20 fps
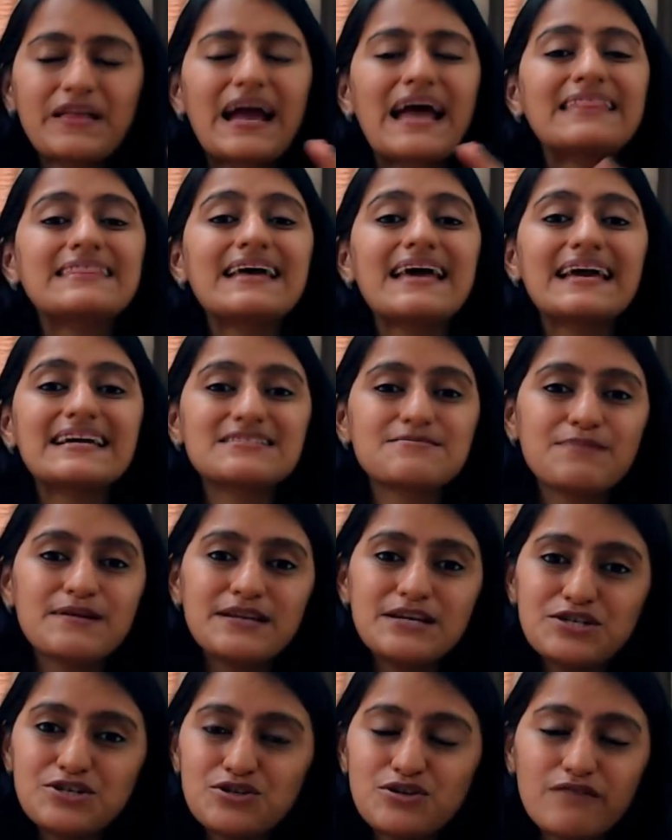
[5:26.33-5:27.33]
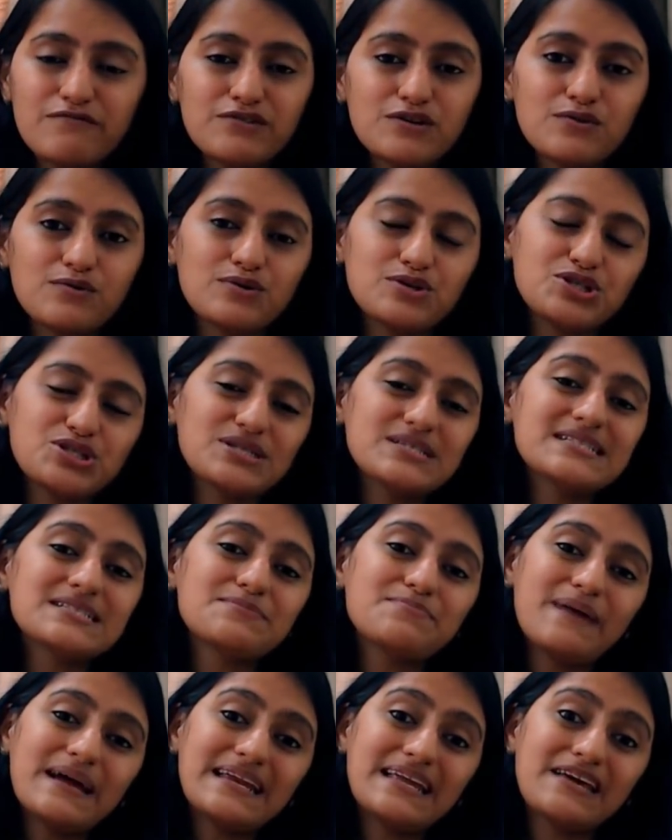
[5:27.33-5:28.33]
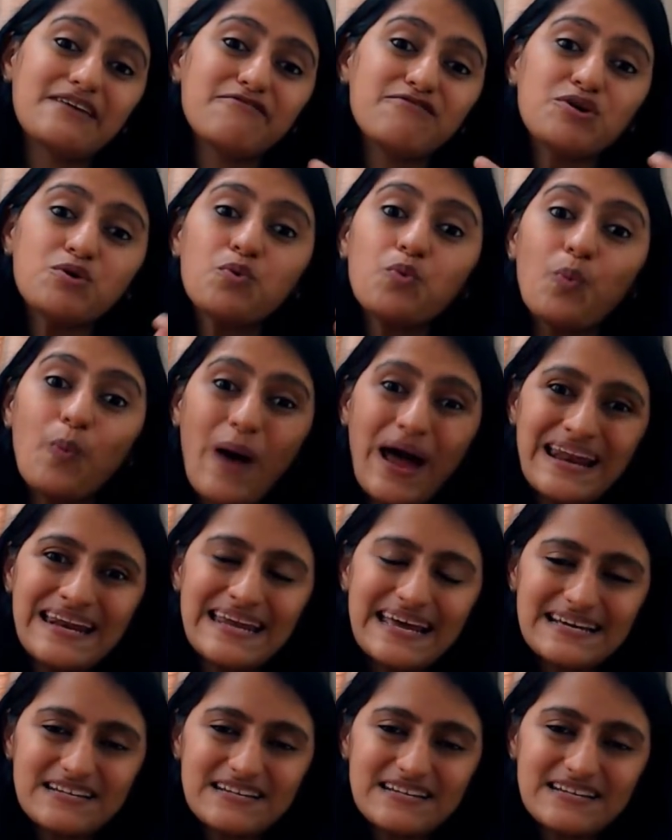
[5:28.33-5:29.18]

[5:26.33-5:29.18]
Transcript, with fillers: and the explanation of the questions might give you one